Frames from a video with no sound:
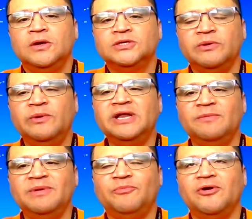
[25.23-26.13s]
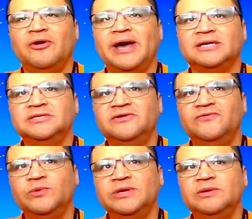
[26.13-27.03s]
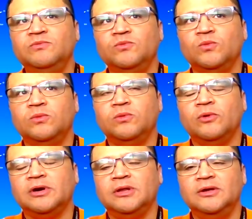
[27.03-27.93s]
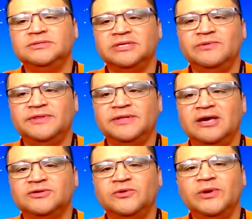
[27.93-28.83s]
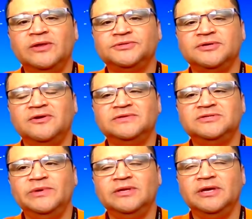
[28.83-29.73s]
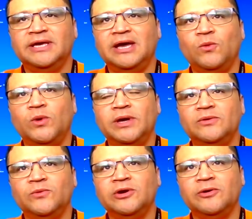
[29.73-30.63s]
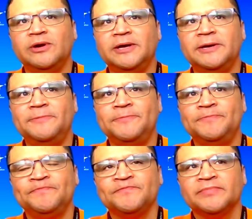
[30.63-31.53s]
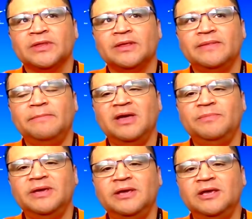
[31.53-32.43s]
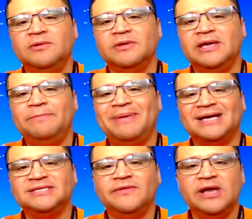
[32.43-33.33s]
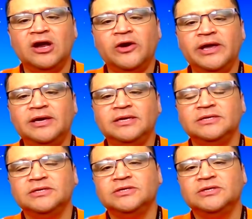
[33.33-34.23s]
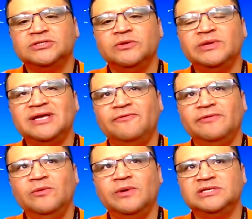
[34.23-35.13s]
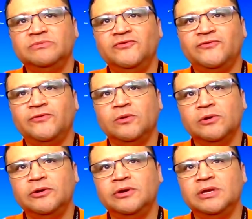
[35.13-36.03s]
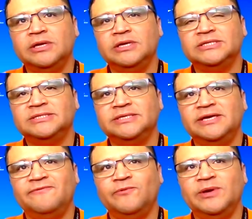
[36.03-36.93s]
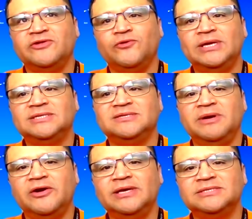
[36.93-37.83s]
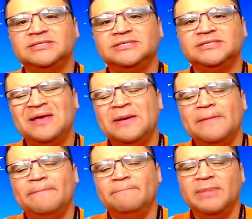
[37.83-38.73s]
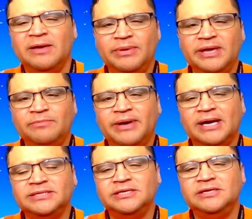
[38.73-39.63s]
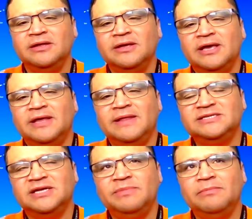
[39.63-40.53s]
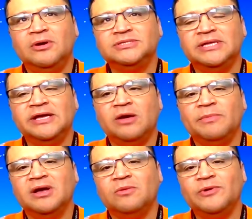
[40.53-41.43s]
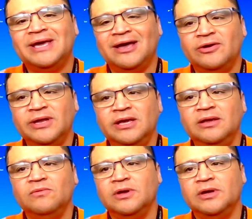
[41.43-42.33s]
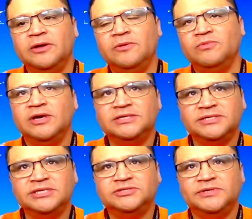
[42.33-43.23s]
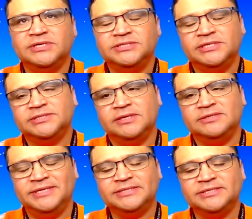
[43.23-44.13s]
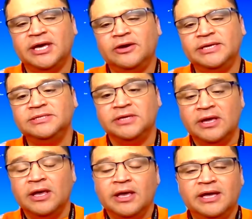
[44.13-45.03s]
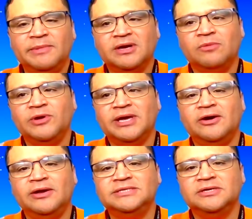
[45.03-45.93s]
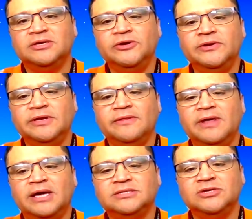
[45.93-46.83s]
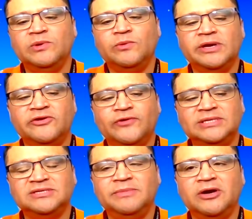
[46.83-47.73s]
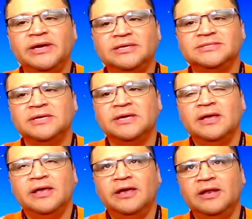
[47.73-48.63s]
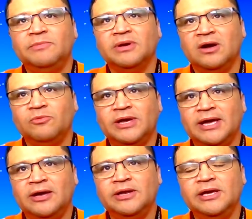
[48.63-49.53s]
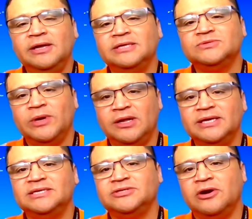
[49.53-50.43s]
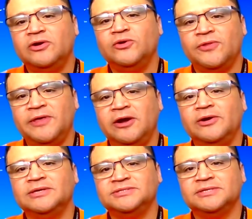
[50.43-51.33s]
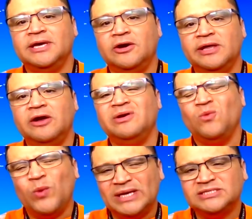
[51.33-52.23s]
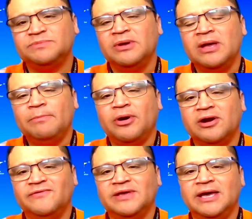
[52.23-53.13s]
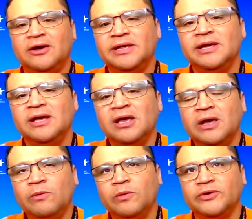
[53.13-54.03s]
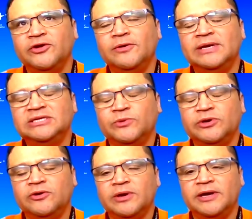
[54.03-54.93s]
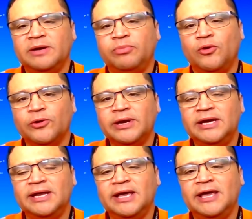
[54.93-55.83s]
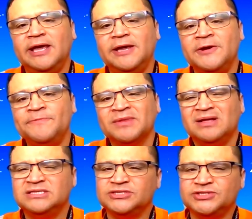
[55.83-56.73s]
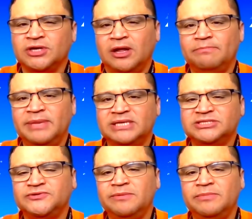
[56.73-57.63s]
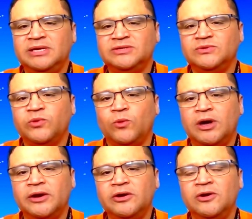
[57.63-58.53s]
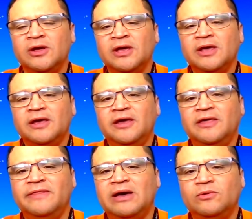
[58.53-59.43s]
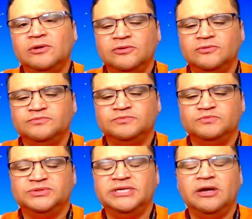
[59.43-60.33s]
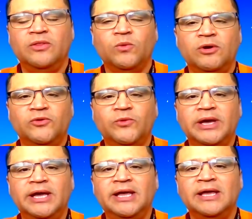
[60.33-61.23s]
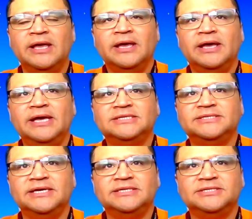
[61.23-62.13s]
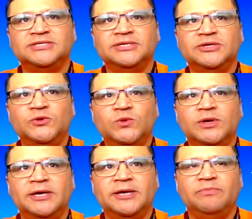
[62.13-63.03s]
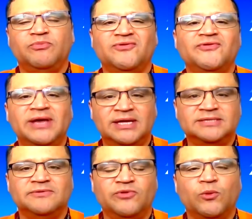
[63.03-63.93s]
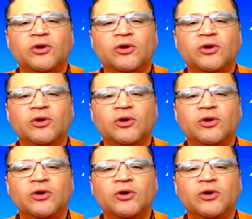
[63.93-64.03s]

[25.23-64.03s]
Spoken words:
So we wanted to be proactive. We work closely with the National Weather Service, and we look at what we're that may be impacting the area. So we definitely wanted to move forward and see if we can treat some areas that may be impacted. And that's going to be mostly on Montgomery County. The Houston district is six counties, and Montgomery County is included in that. So we wanted to treat some areas in Montgomery County, and as well as our North Harris County area, west part of the county. And what we're doing is we're pouring it's a salt mixed treatment with water that will sit on the roadway. It's to prevent the